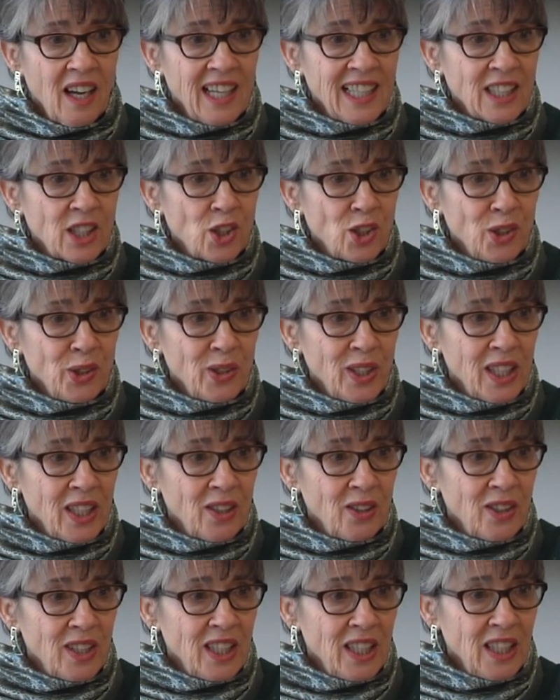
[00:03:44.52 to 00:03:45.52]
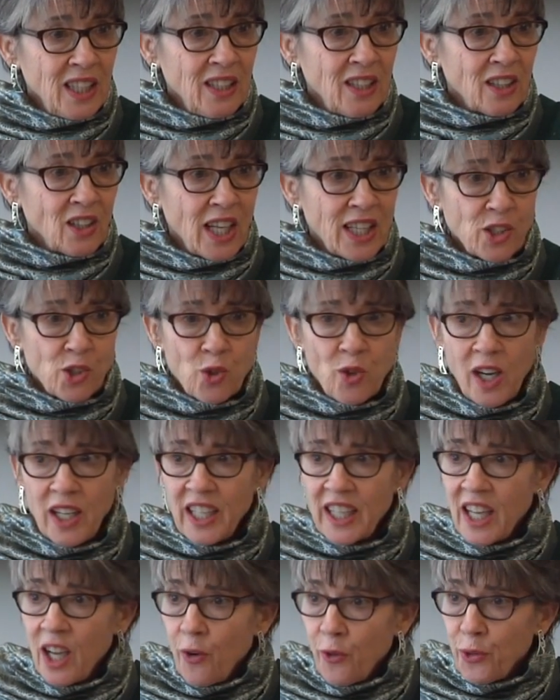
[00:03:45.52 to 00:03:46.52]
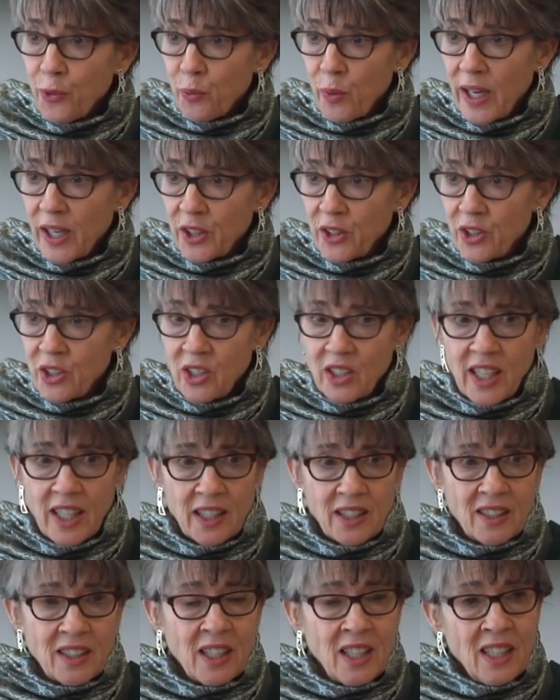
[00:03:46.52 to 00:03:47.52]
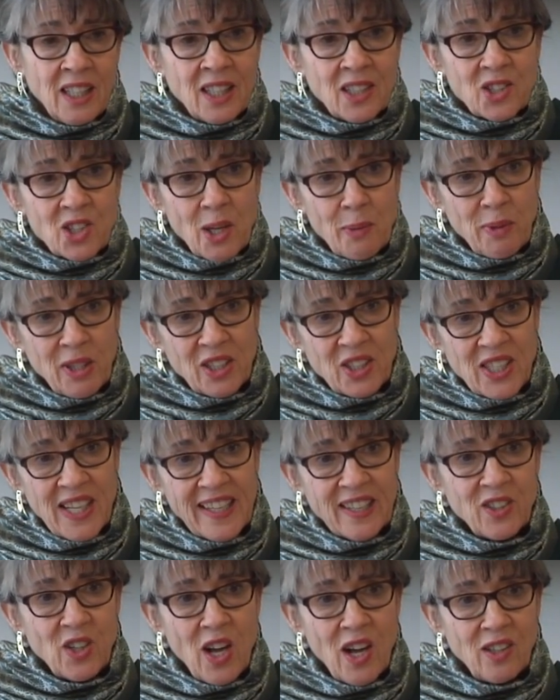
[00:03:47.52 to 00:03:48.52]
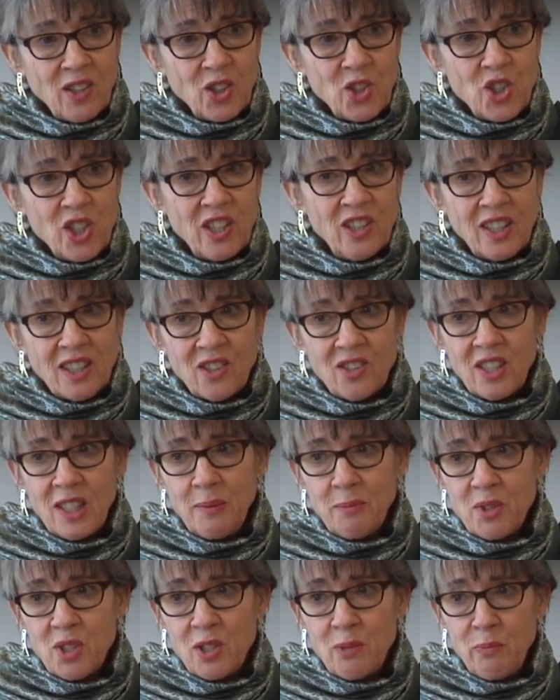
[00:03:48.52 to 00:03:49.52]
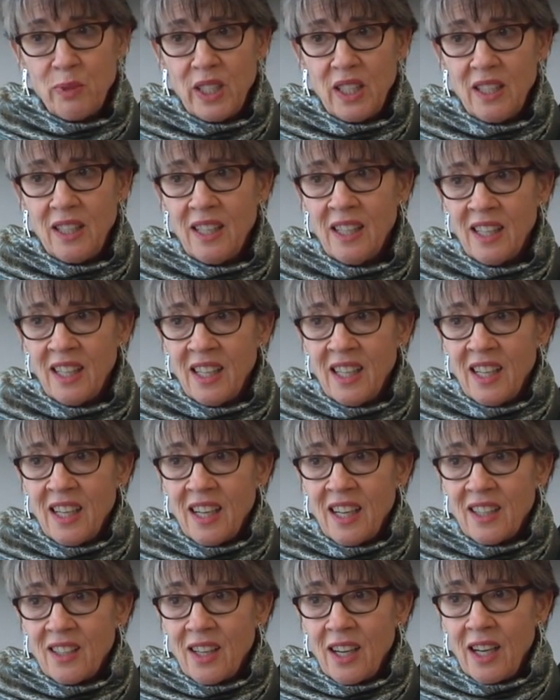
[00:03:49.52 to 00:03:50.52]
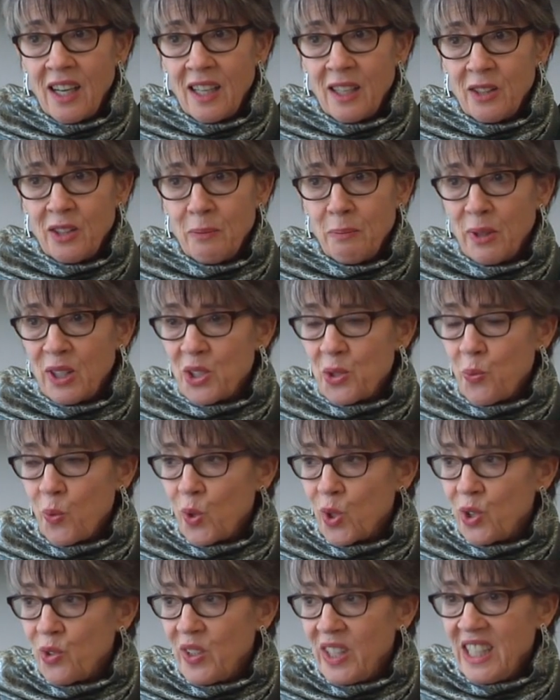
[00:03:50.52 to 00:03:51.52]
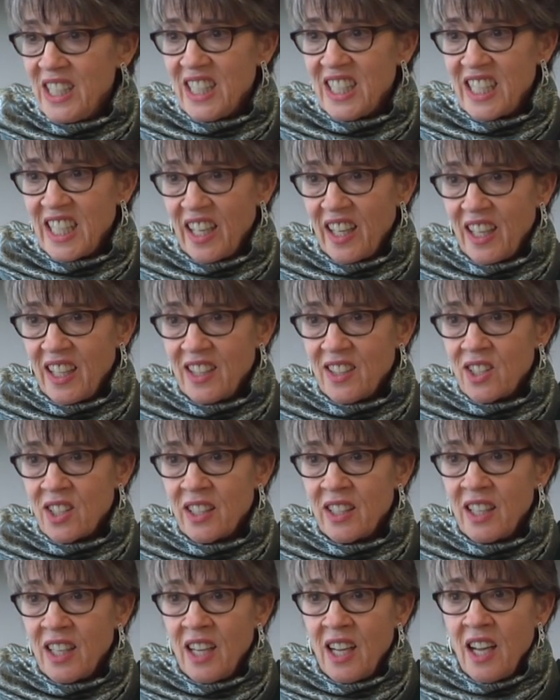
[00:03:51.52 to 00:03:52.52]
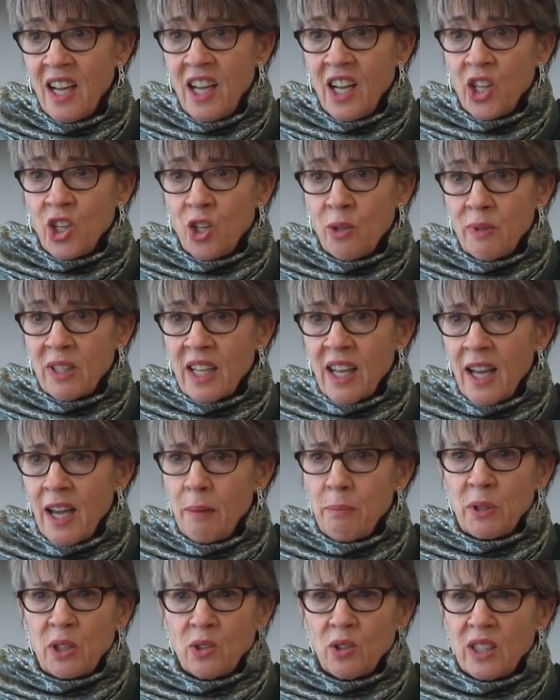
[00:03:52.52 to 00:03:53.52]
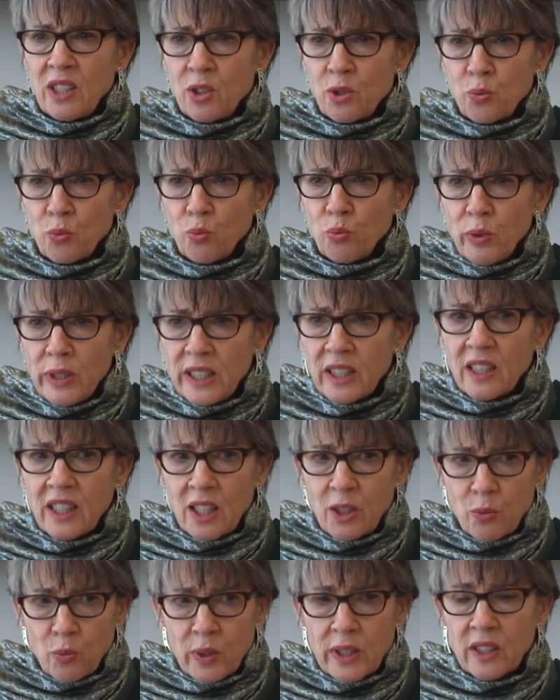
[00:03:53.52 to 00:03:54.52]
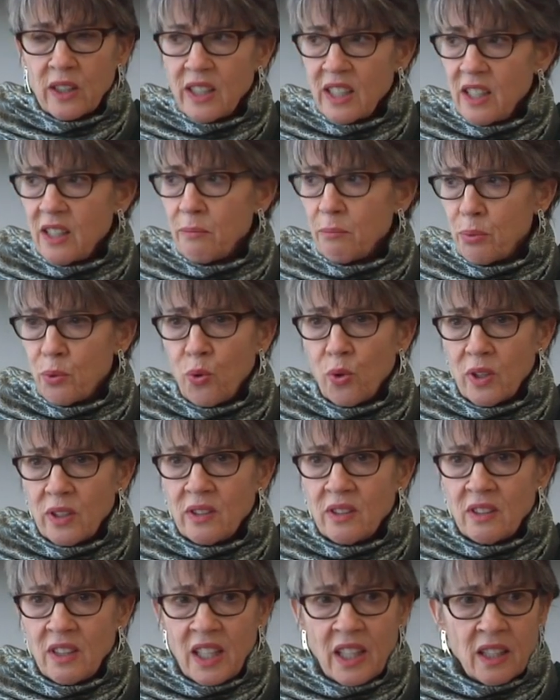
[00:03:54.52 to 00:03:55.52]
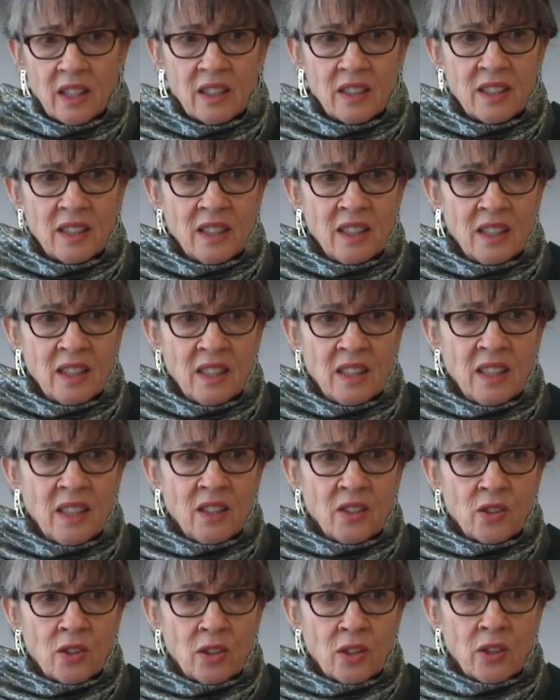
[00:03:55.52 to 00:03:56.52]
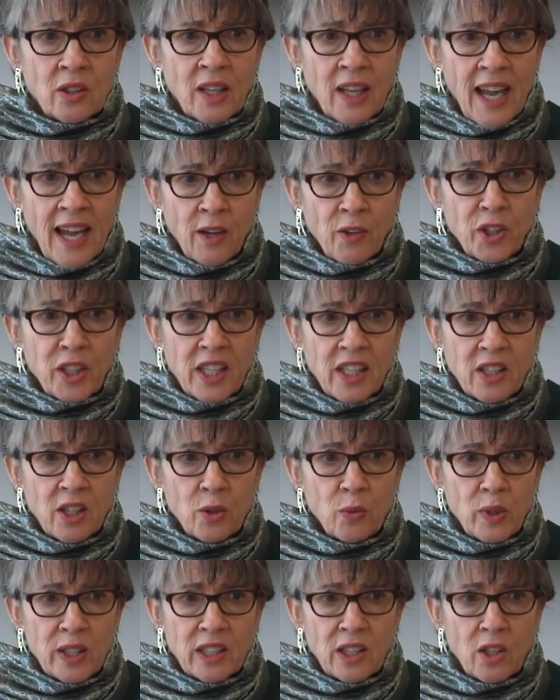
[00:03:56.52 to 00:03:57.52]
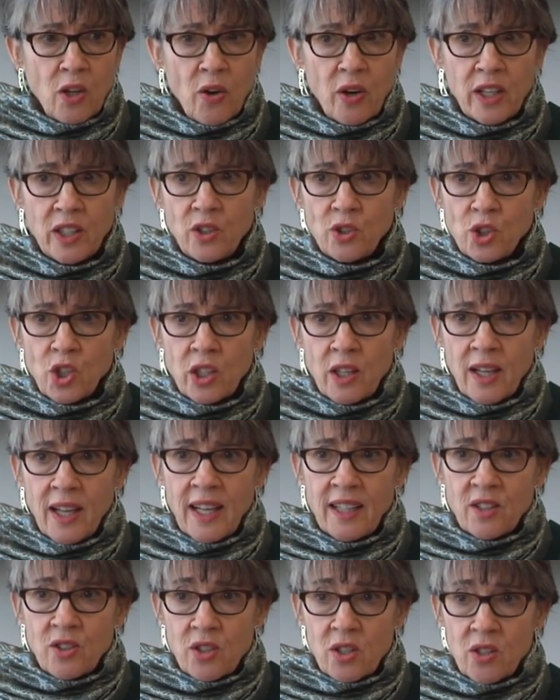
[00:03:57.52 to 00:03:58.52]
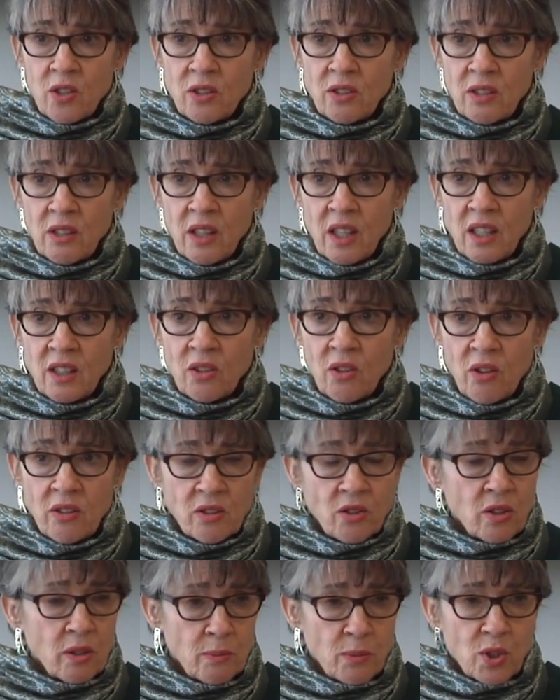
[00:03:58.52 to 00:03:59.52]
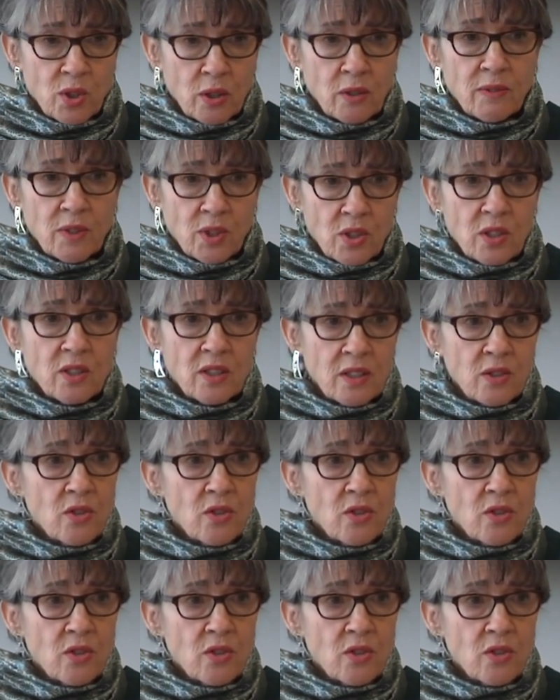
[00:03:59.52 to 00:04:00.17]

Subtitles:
including the electronic health record and some of the technology that seems to be the buzzword these days, human capital is really, really important in healthcare writ large, and certainly in long-term services